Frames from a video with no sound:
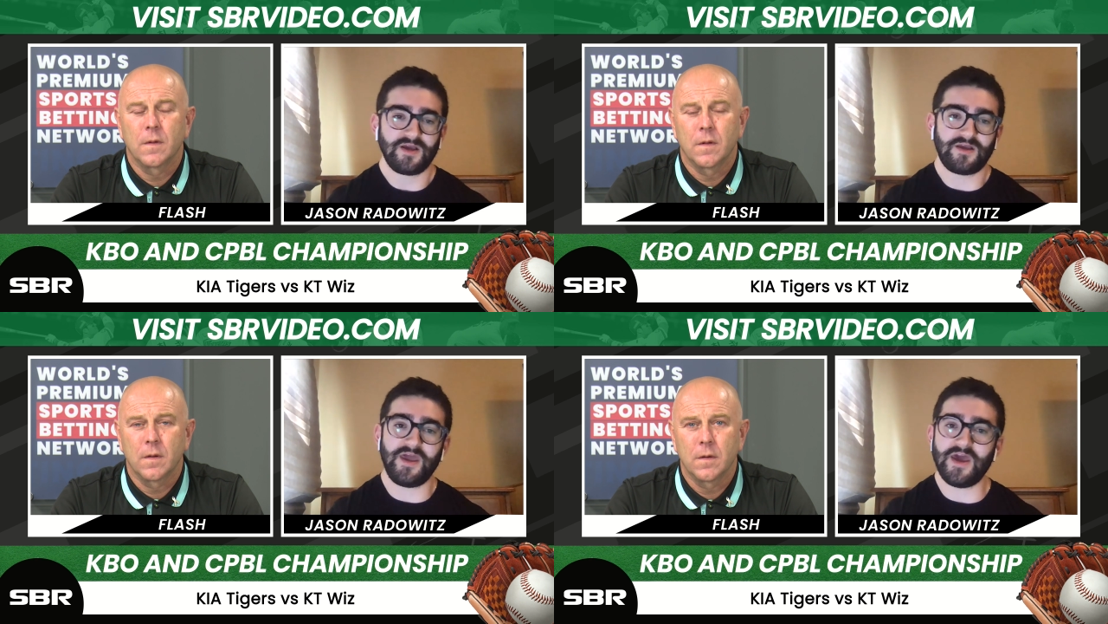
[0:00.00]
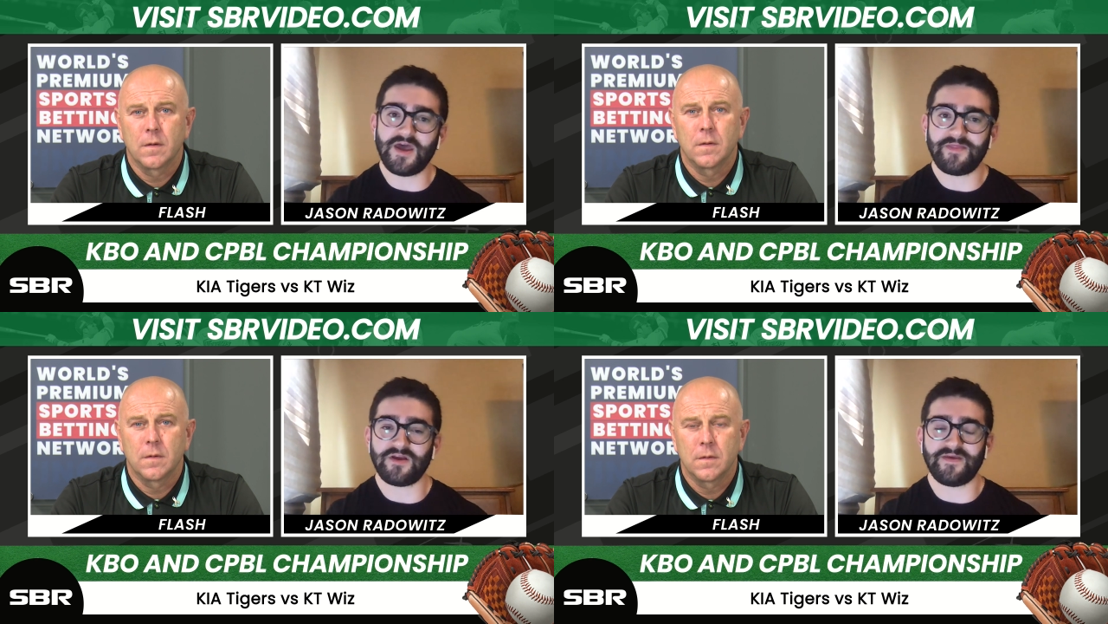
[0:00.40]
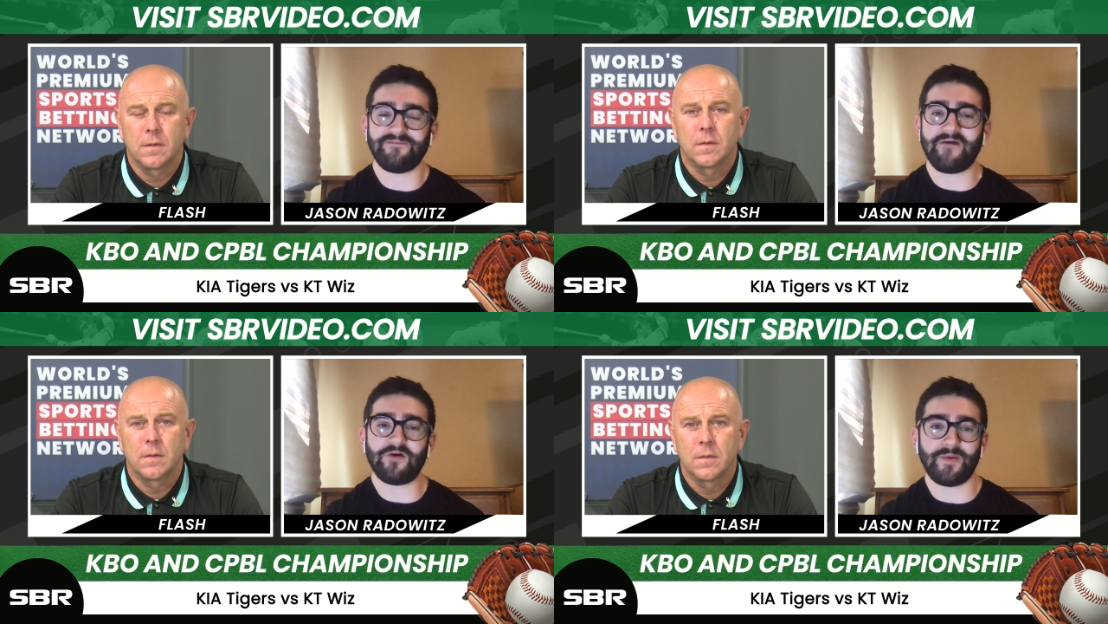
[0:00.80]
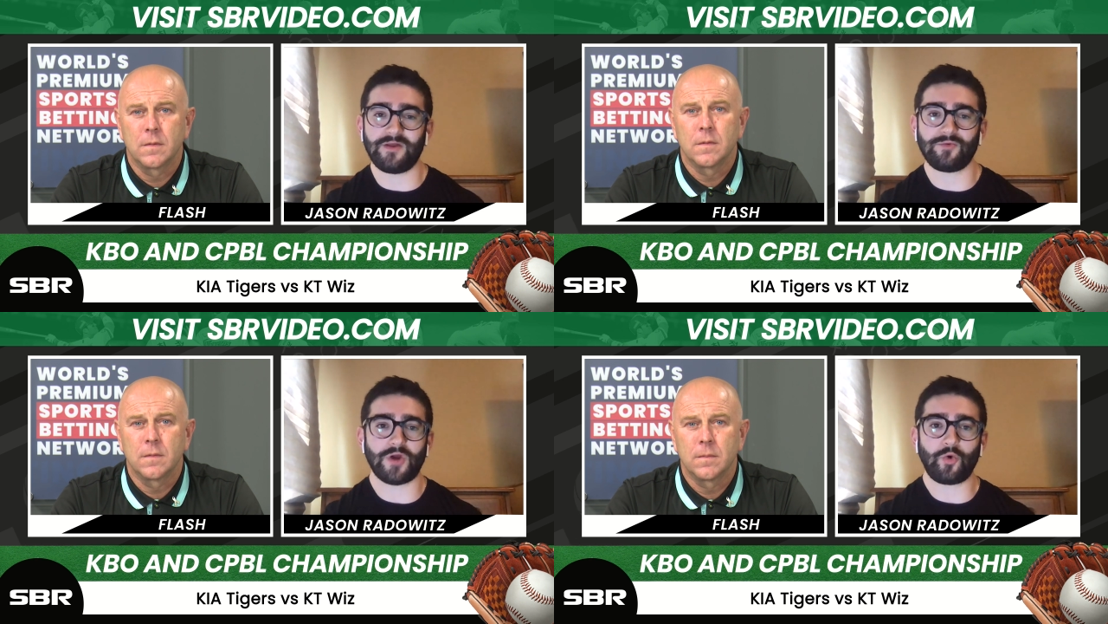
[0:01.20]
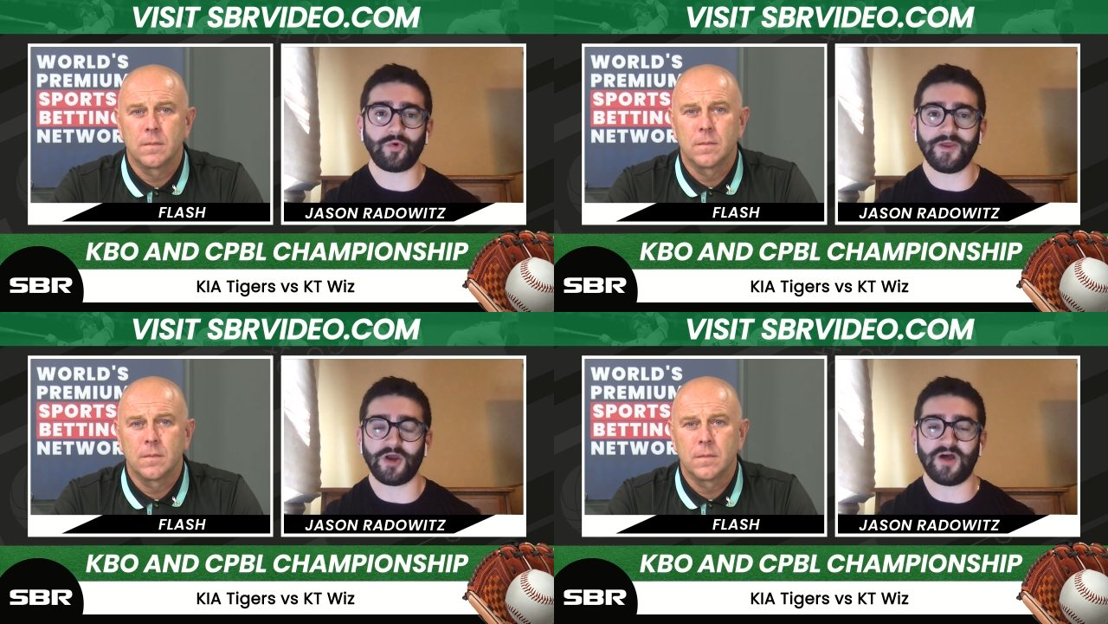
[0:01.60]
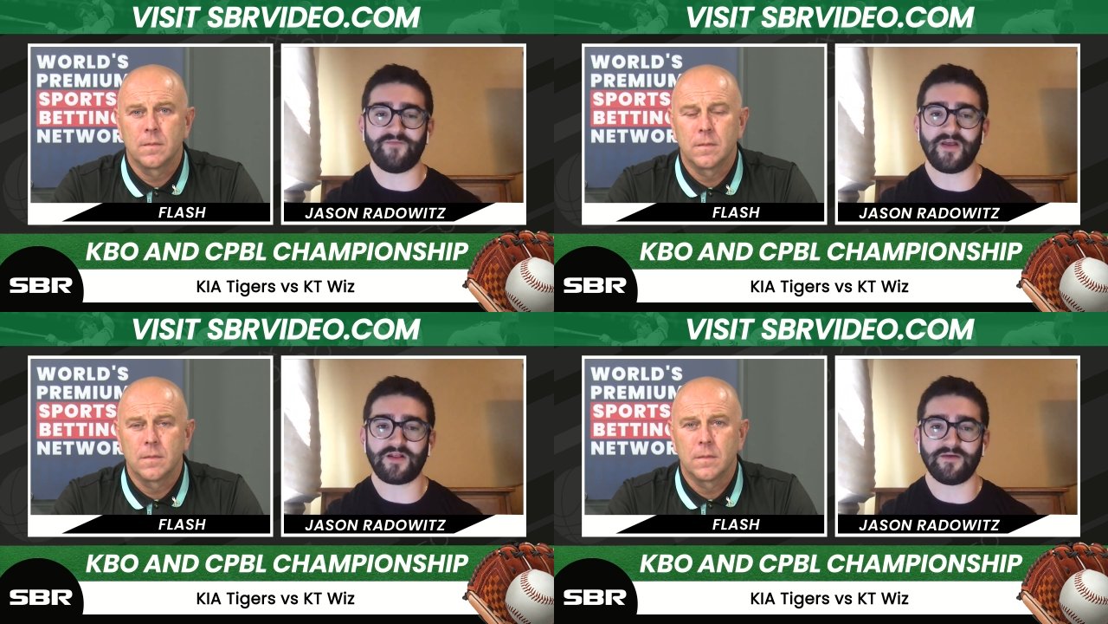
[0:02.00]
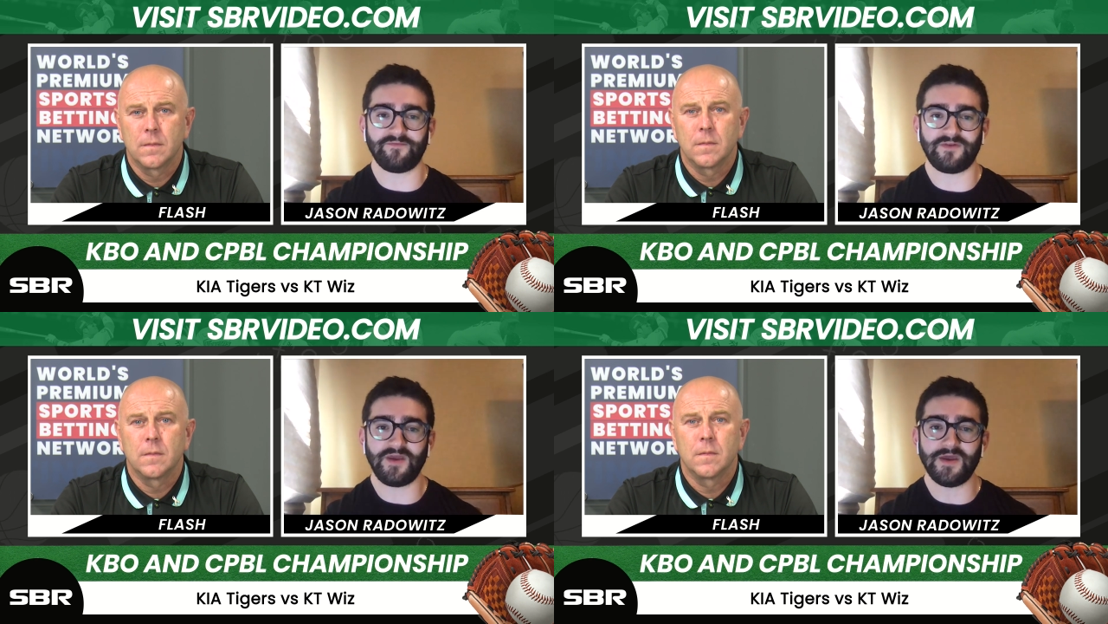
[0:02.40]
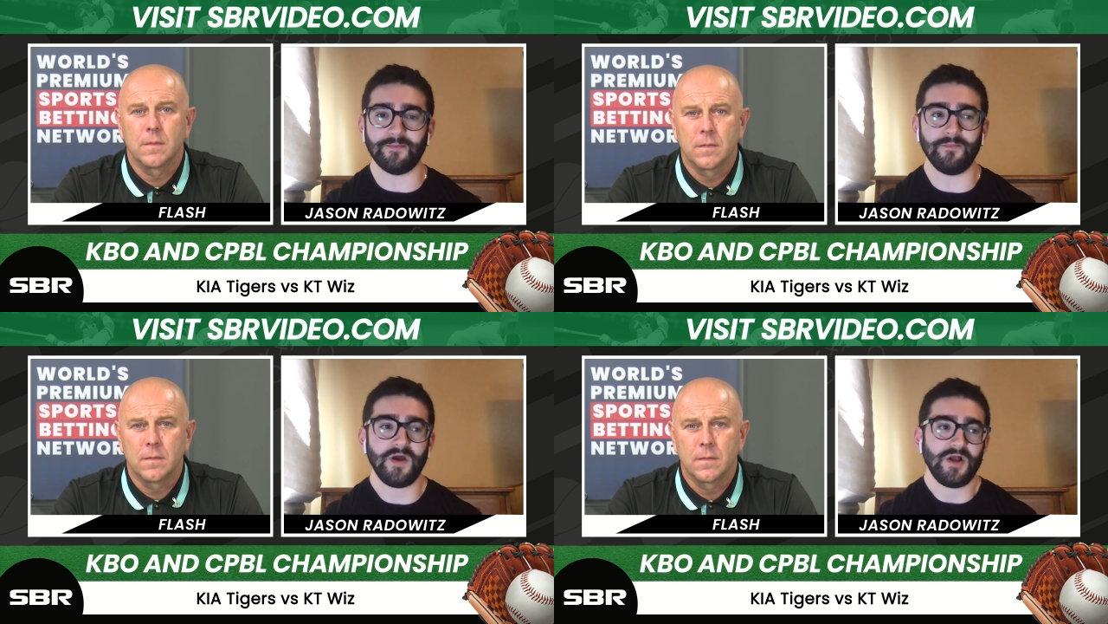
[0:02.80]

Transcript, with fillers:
Speaker 1: Kia, they've never been a really good offensive team.